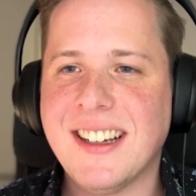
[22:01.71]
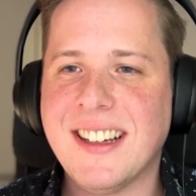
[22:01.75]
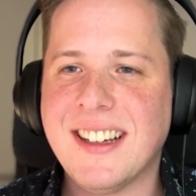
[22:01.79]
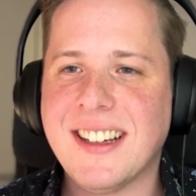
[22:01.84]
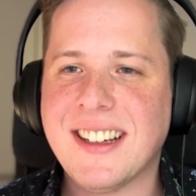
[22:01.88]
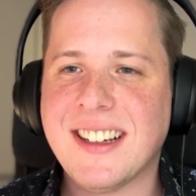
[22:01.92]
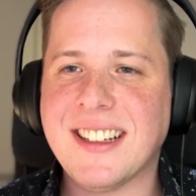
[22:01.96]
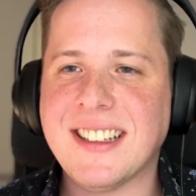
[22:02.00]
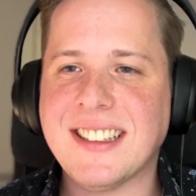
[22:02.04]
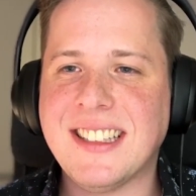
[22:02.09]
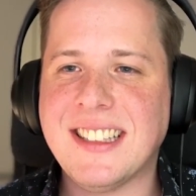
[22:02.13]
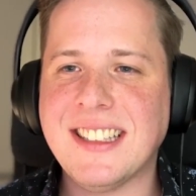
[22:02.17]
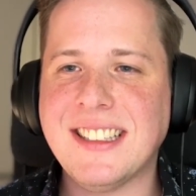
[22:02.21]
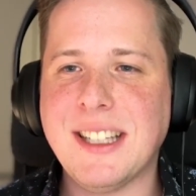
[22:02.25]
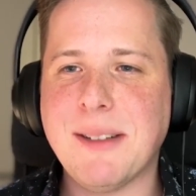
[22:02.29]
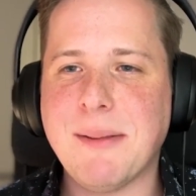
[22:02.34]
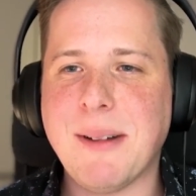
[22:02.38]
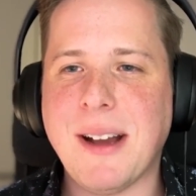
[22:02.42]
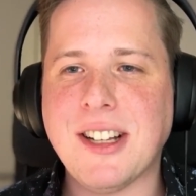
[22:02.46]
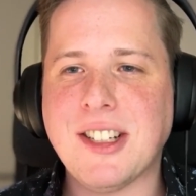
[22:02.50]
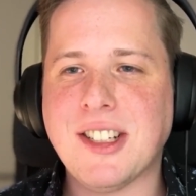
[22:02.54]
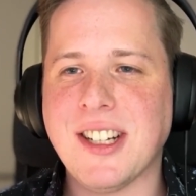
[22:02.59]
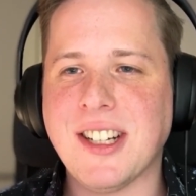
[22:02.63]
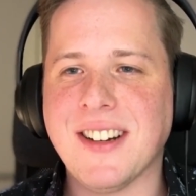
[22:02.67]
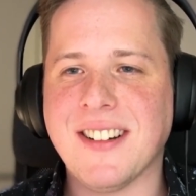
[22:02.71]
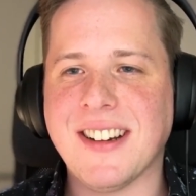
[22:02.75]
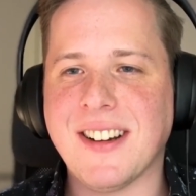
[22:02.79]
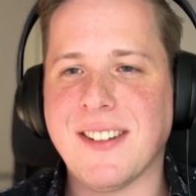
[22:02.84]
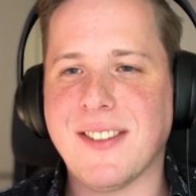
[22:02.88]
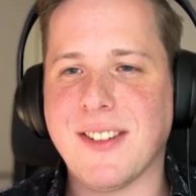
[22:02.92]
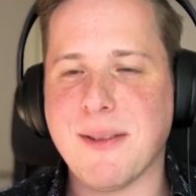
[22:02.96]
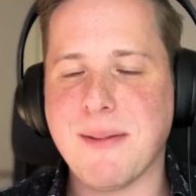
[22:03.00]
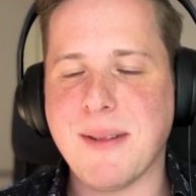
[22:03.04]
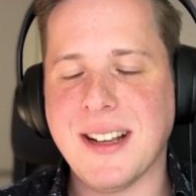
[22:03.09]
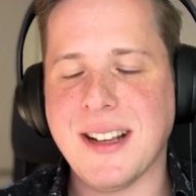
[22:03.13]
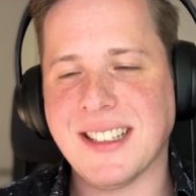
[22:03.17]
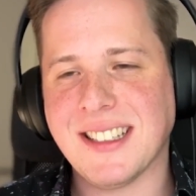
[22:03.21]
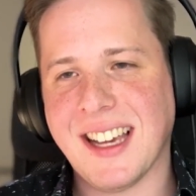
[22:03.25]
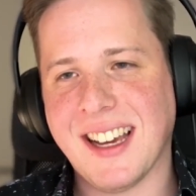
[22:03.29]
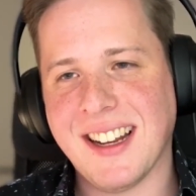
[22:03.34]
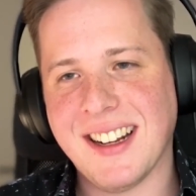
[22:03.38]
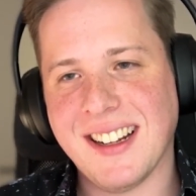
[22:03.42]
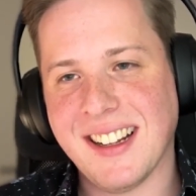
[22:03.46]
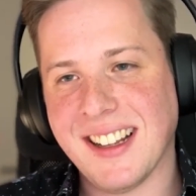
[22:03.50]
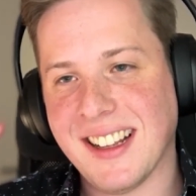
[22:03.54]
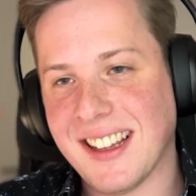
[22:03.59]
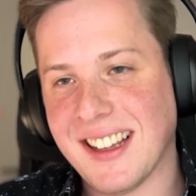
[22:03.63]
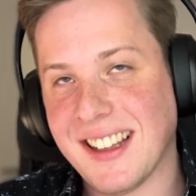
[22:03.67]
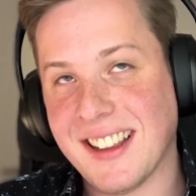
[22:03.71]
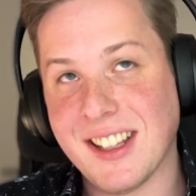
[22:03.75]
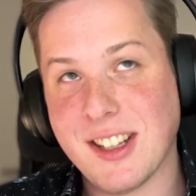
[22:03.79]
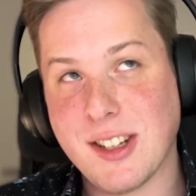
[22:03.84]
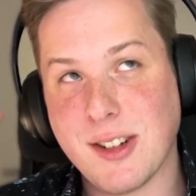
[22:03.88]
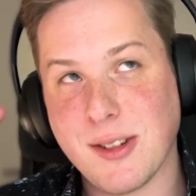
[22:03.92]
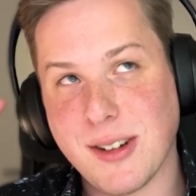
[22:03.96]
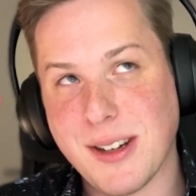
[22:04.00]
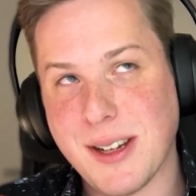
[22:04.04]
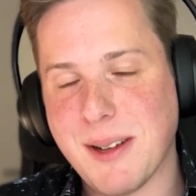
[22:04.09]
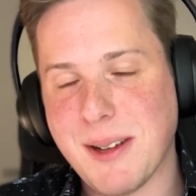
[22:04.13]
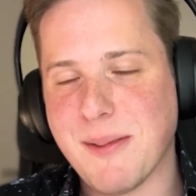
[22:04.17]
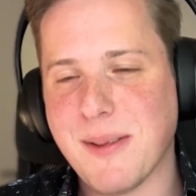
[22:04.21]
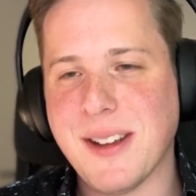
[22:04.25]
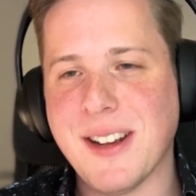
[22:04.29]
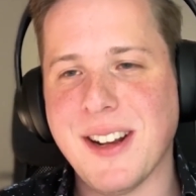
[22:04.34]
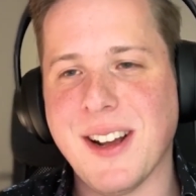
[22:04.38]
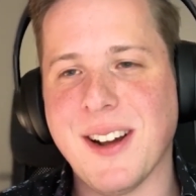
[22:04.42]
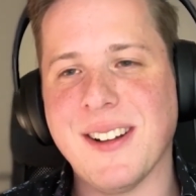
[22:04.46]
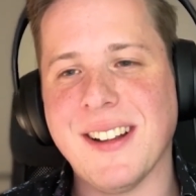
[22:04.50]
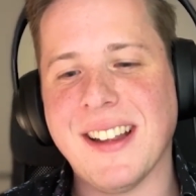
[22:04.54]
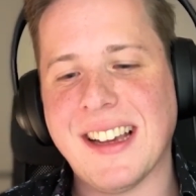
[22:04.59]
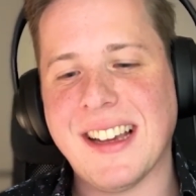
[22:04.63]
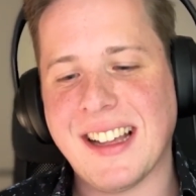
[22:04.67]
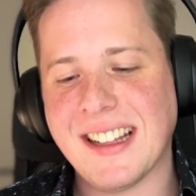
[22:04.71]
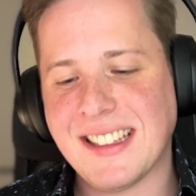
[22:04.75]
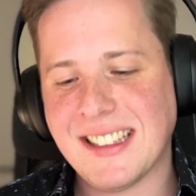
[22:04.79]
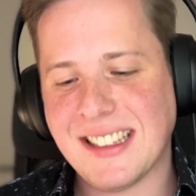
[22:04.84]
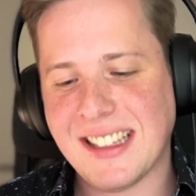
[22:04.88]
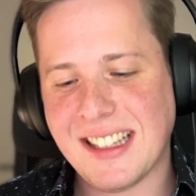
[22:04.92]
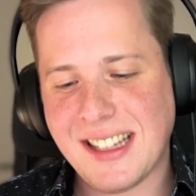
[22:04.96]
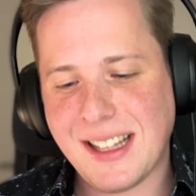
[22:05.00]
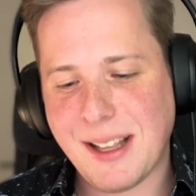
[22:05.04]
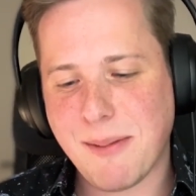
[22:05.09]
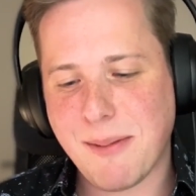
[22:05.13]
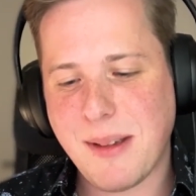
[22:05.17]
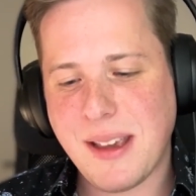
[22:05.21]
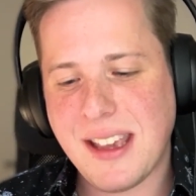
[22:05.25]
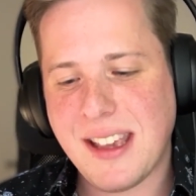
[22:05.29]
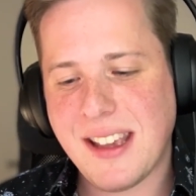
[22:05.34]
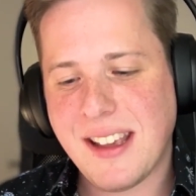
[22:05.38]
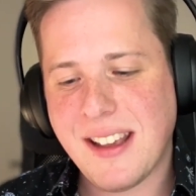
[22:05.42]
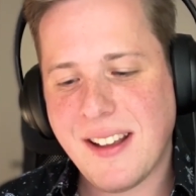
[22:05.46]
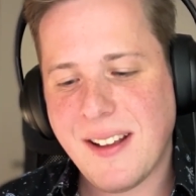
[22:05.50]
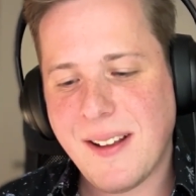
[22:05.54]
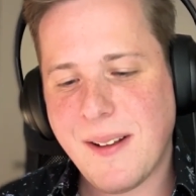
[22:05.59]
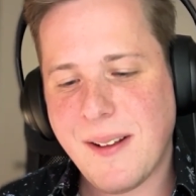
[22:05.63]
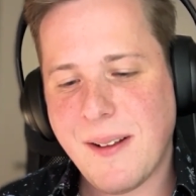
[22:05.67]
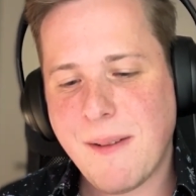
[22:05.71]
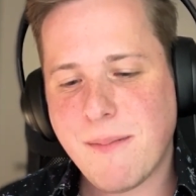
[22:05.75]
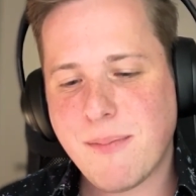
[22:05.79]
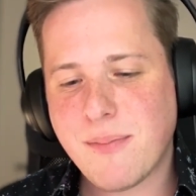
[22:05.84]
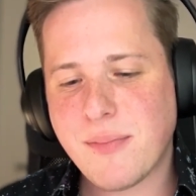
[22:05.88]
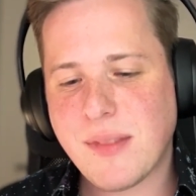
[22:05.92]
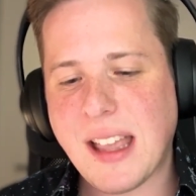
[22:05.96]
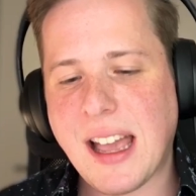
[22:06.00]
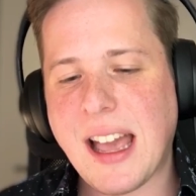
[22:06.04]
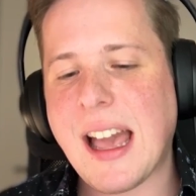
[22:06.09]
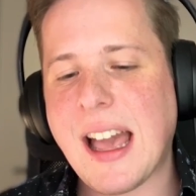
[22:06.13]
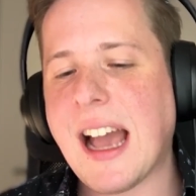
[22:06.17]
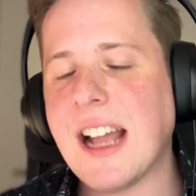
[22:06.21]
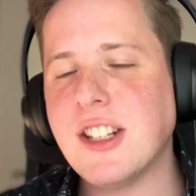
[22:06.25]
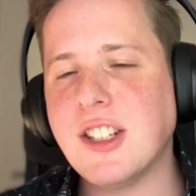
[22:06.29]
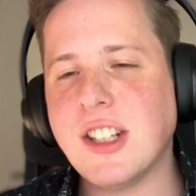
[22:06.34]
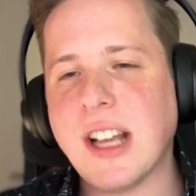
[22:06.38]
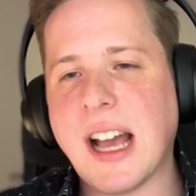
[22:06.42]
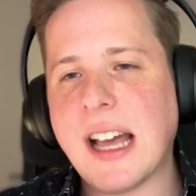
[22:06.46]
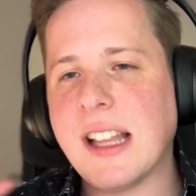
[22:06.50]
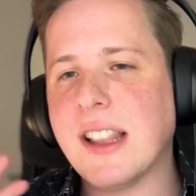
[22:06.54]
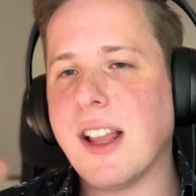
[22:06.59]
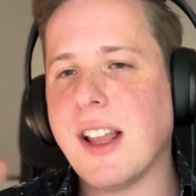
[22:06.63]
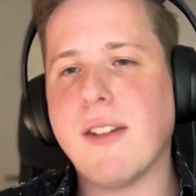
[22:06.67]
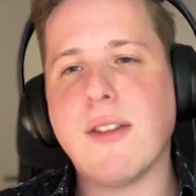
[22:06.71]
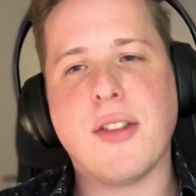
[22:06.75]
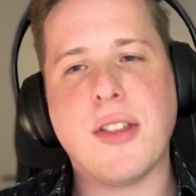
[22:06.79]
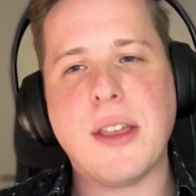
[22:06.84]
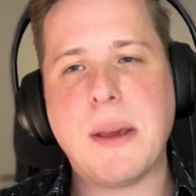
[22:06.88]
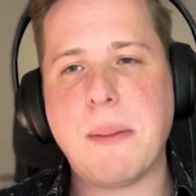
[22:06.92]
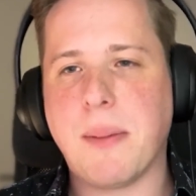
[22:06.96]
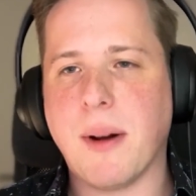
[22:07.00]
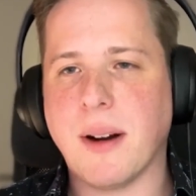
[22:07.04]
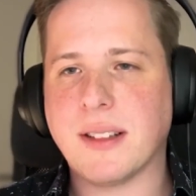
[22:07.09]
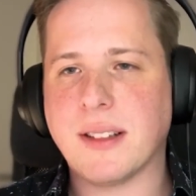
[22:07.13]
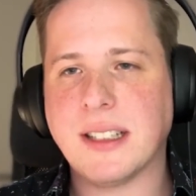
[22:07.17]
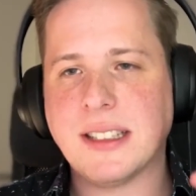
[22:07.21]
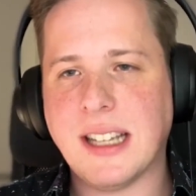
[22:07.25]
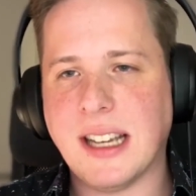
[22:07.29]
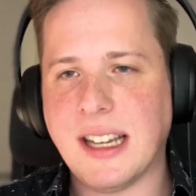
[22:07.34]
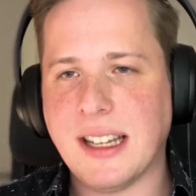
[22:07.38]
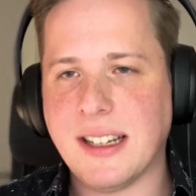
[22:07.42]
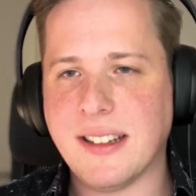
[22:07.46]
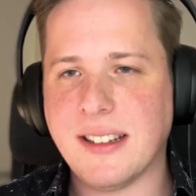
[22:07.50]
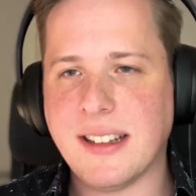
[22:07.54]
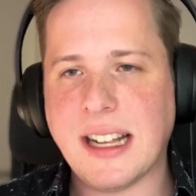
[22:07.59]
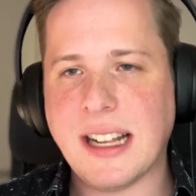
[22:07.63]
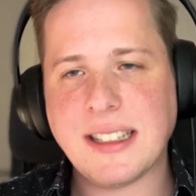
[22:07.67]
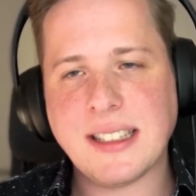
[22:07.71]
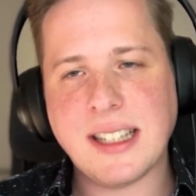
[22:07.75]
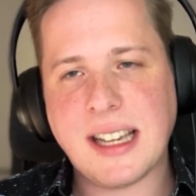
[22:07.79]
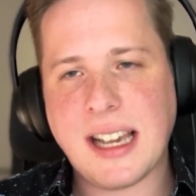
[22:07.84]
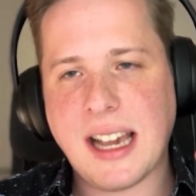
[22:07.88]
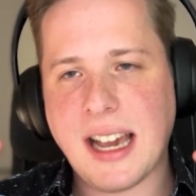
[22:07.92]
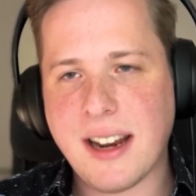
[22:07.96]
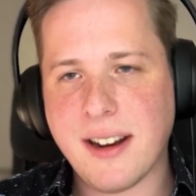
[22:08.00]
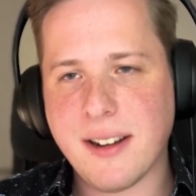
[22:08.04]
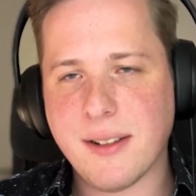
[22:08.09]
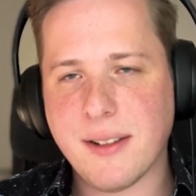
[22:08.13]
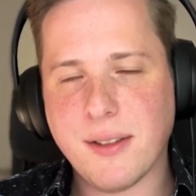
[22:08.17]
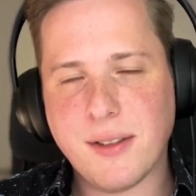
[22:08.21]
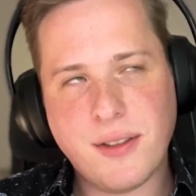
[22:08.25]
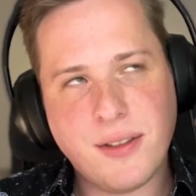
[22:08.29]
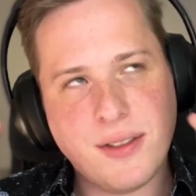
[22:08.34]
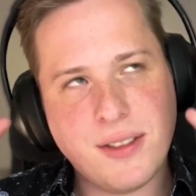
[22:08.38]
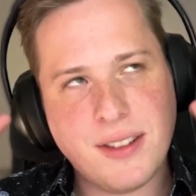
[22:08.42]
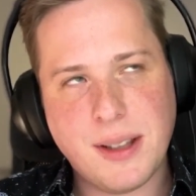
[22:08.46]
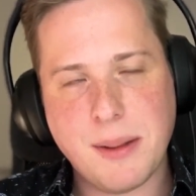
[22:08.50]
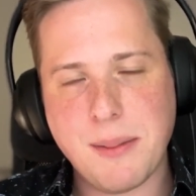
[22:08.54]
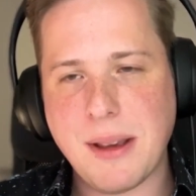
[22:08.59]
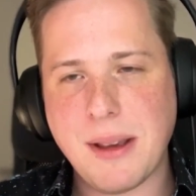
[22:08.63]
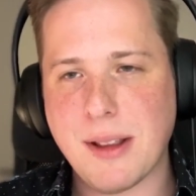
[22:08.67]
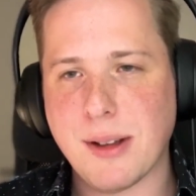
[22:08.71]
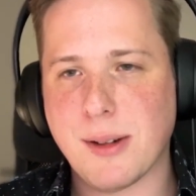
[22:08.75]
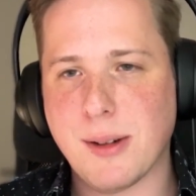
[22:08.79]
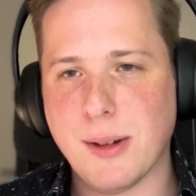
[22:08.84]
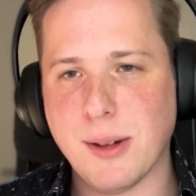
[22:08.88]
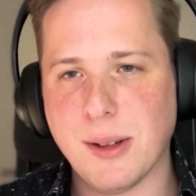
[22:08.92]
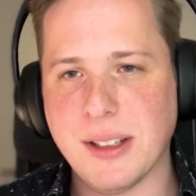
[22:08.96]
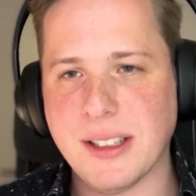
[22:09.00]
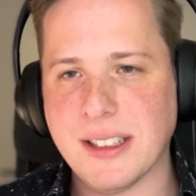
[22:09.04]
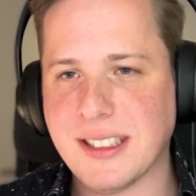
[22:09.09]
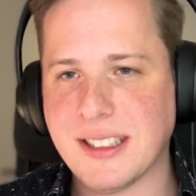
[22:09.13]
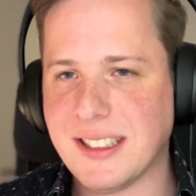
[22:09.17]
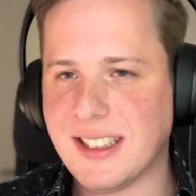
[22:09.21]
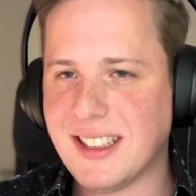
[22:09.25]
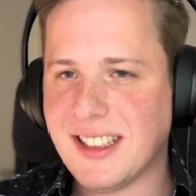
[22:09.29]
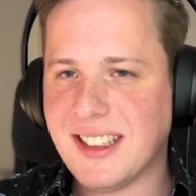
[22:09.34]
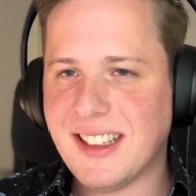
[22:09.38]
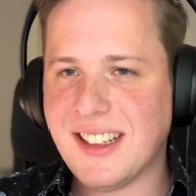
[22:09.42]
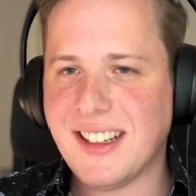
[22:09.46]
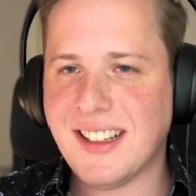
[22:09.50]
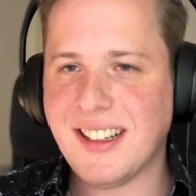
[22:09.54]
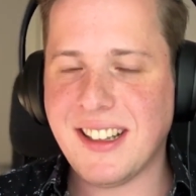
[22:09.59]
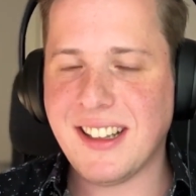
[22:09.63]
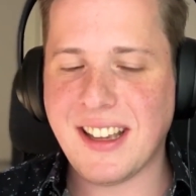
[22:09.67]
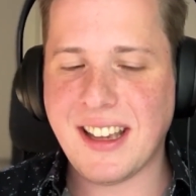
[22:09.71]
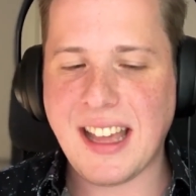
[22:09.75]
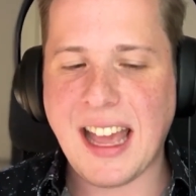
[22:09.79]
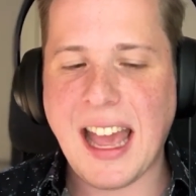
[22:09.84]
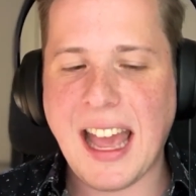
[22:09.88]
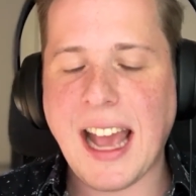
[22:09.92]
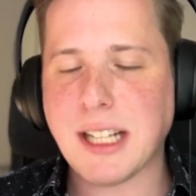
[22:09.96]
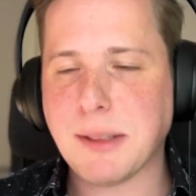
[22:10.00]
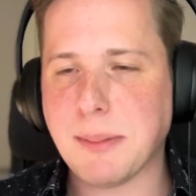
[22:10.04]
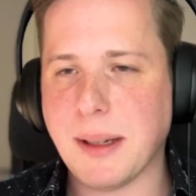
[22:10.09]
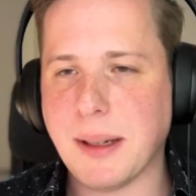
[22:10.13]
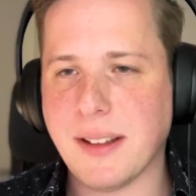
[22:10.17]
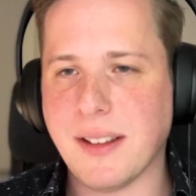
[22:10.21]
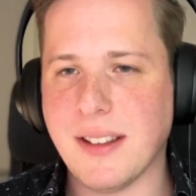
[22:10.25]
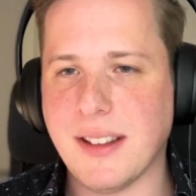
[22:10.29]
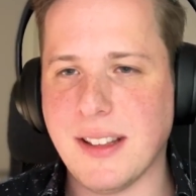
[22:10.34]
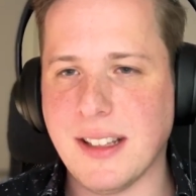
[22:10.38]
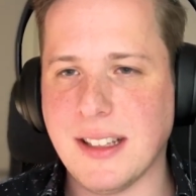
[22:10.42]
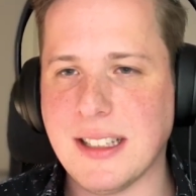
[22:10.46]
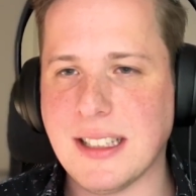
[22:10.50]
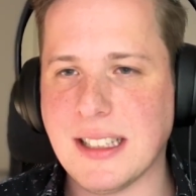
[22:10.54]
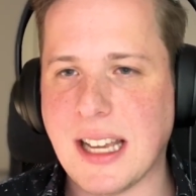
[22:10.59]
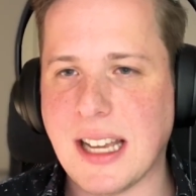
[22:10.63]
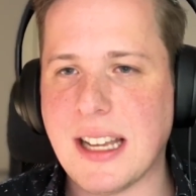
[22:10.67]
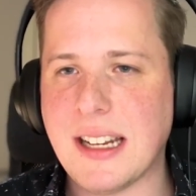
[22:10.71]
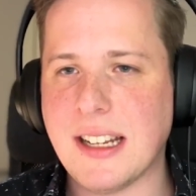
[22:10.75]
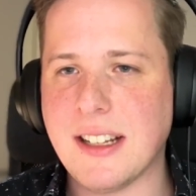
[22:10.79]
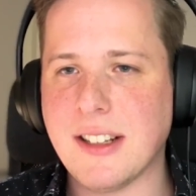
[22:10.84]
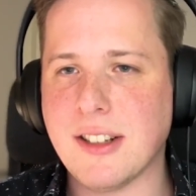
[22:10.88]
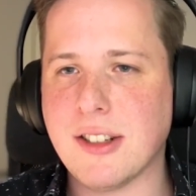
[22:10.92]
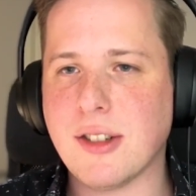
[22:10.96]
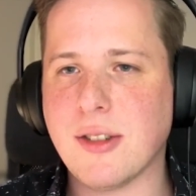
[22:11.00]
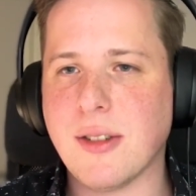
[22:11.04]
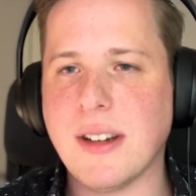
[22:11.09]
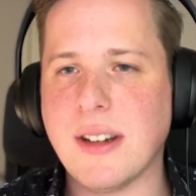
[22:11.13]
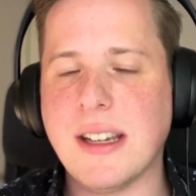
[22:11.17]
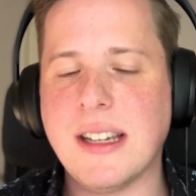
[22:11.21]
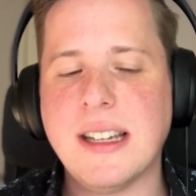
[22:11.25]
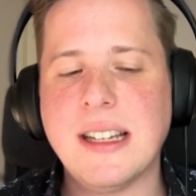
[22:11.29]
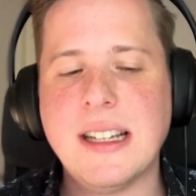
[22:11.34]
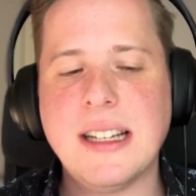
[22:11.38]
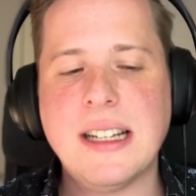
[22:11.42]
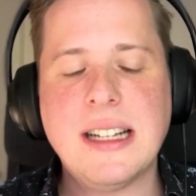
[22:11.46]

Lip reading: Because Disney Imagineering for me is kind of like the dream, like, it's, to me, I love theme park design. That's, like, kind of, to me, the coolest aspect of the design industry.